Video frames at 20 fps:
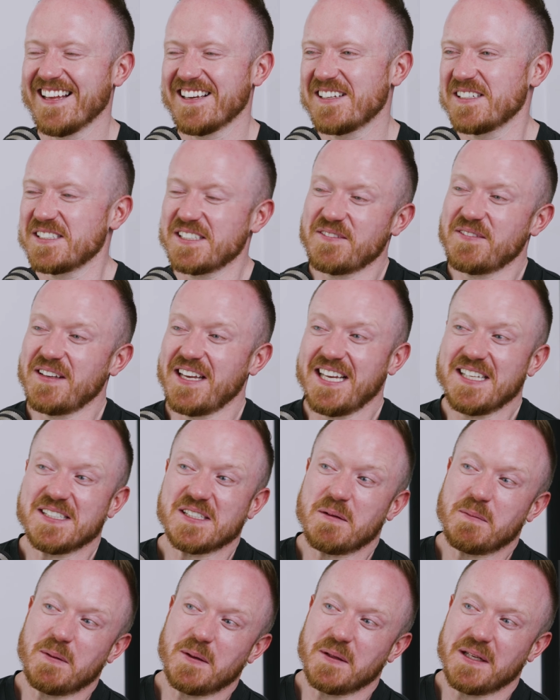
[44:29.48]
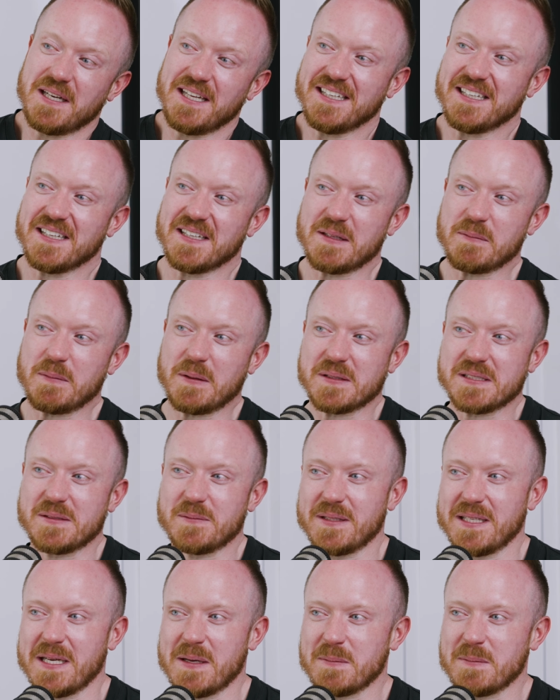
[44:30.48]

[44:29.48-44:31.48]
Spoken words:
Because if it is, I'll put the link at the bottom of the